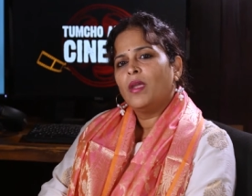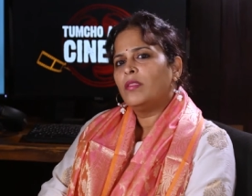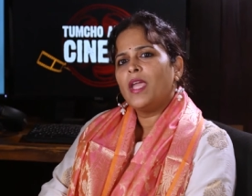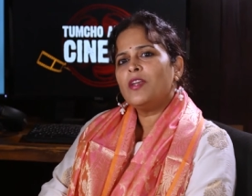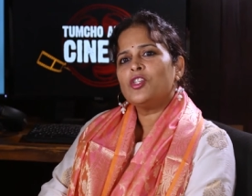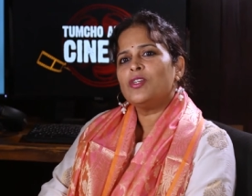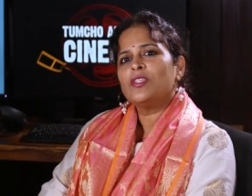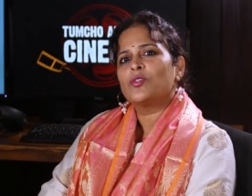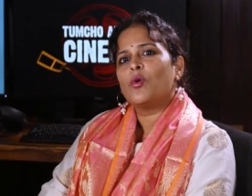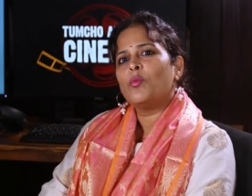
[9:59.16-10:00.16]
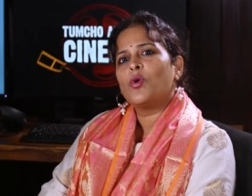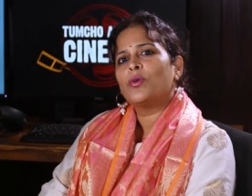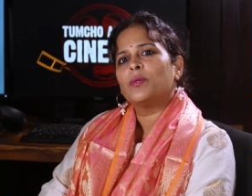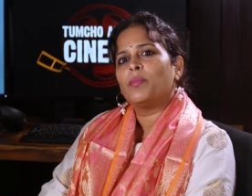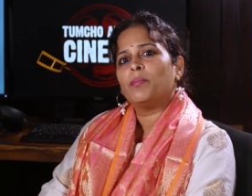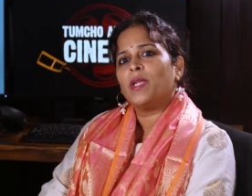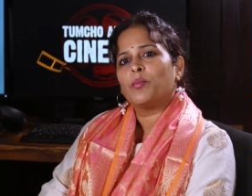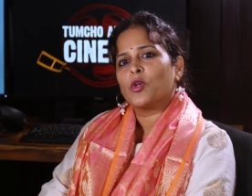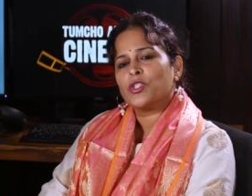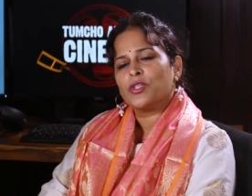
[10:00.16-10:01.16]
There she is no more the
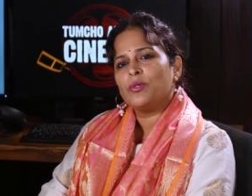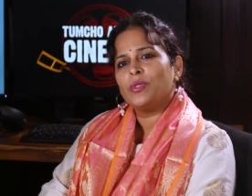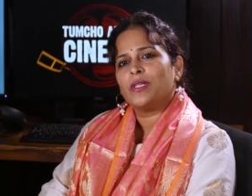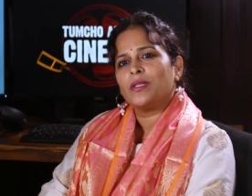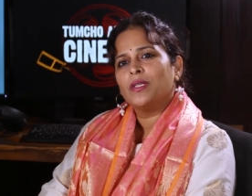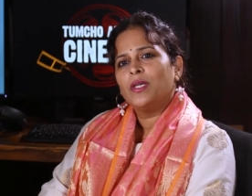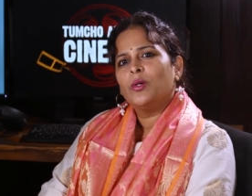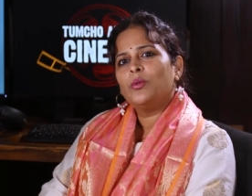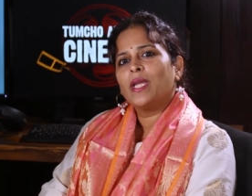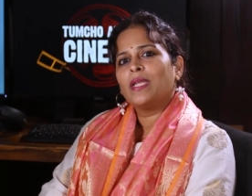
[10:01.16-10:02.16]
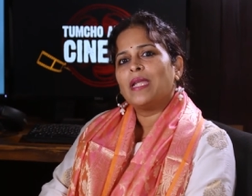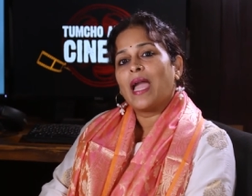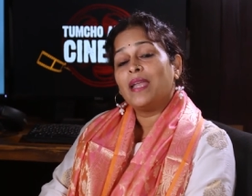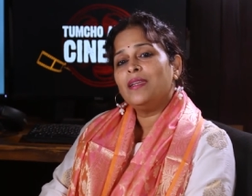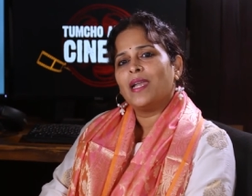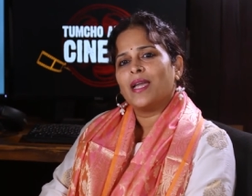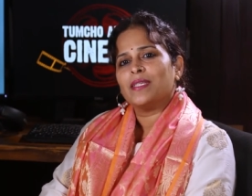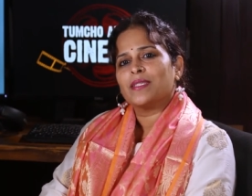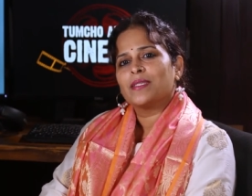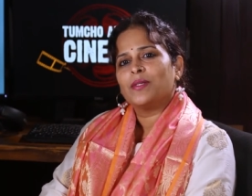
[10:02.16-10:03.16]
public prosecutor who can
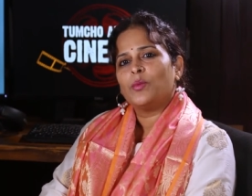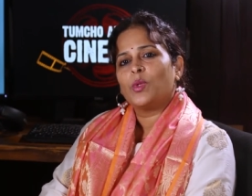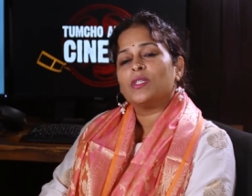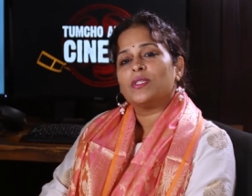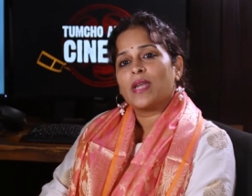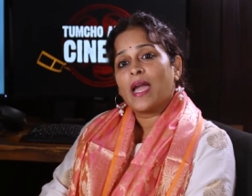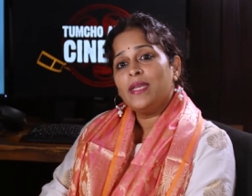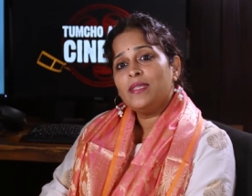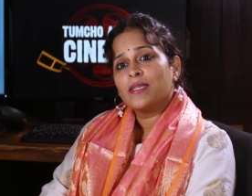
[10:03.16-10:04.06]
analyze what is right